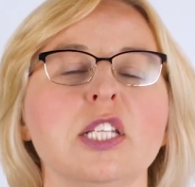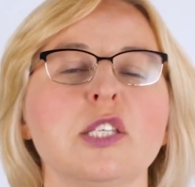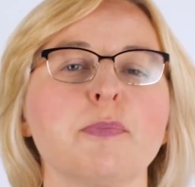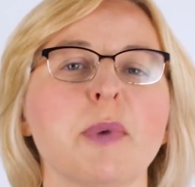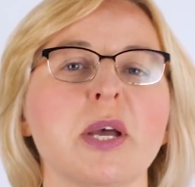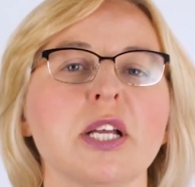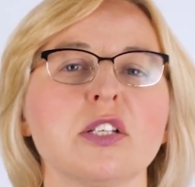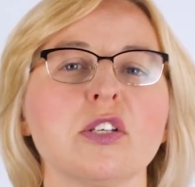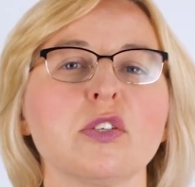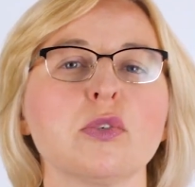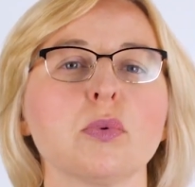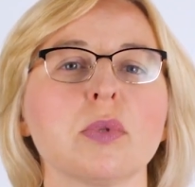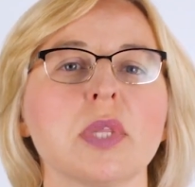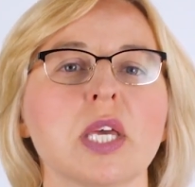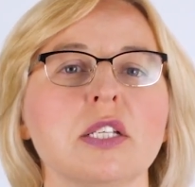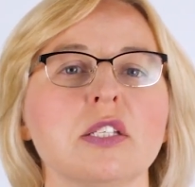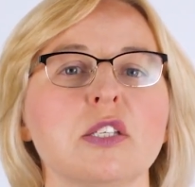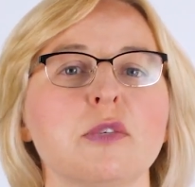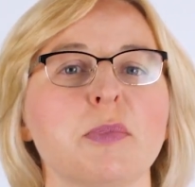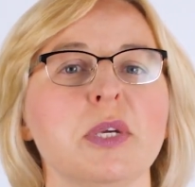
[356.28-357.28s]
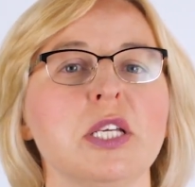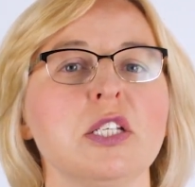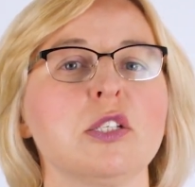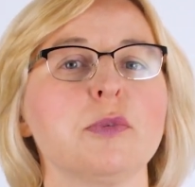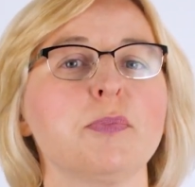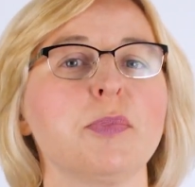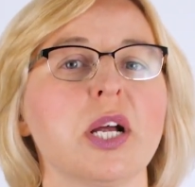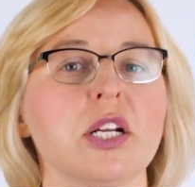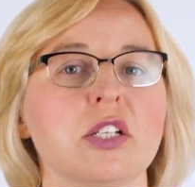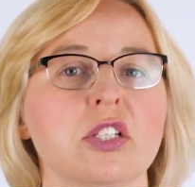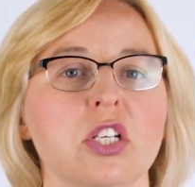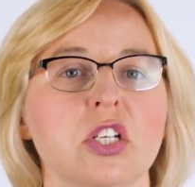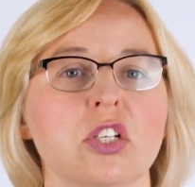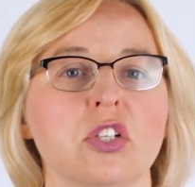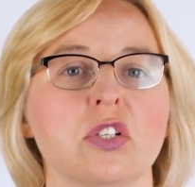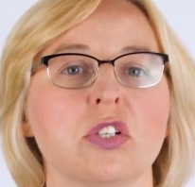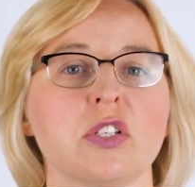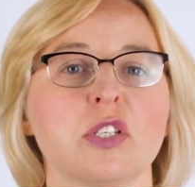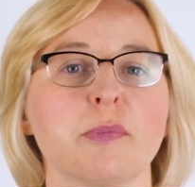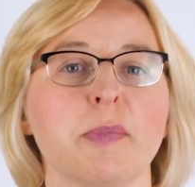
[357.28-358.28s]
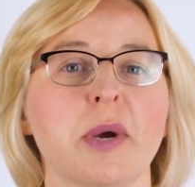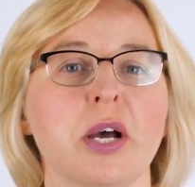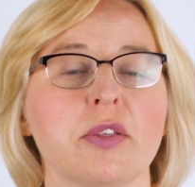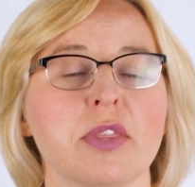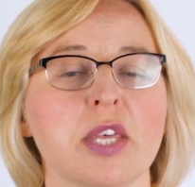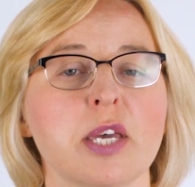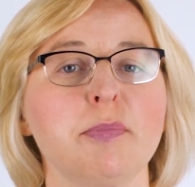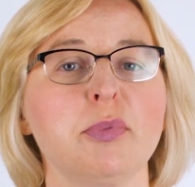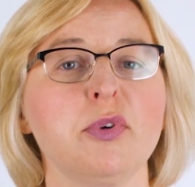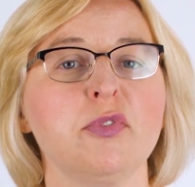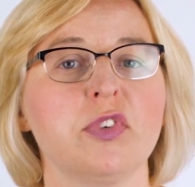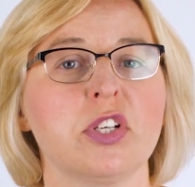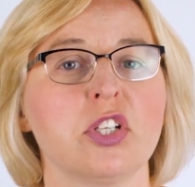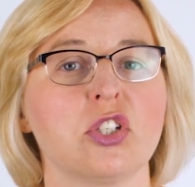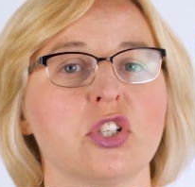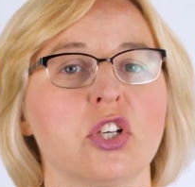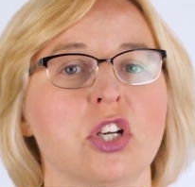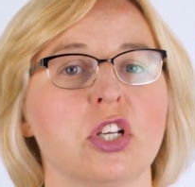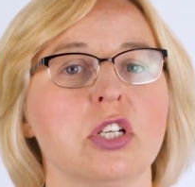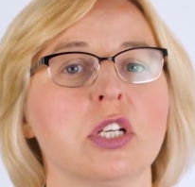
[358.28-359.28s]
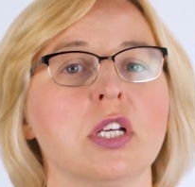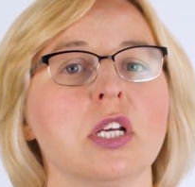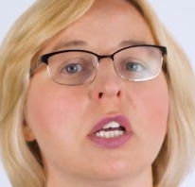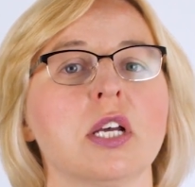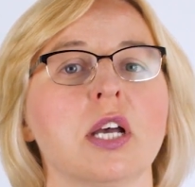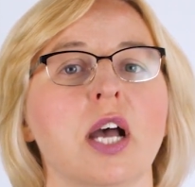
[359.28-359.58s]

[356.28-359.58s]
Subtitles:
Inspectors will then speak to practitioners about their provision